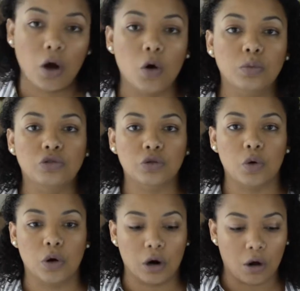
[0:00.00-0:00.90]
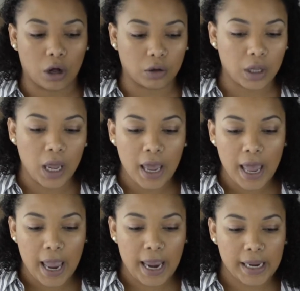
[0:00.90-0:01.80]
home decor haul
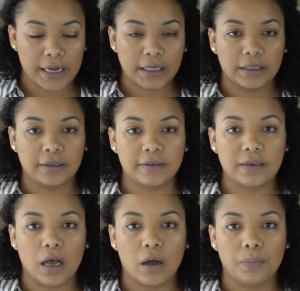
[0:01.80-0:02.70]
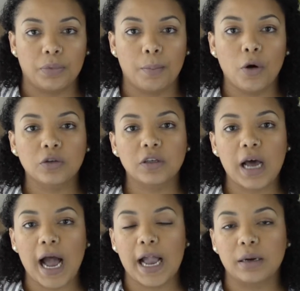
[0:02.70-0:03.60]
and the, most of
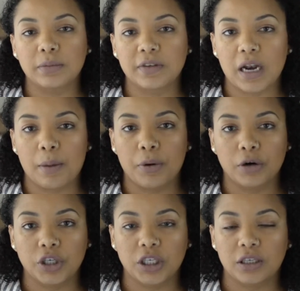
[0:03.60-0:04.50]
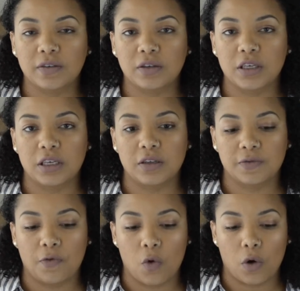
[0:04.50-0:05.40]
the items that I purchased is
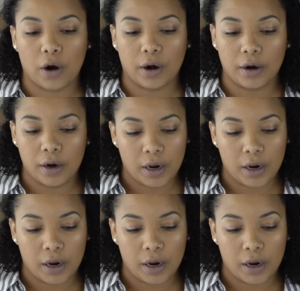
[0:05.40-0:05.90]
for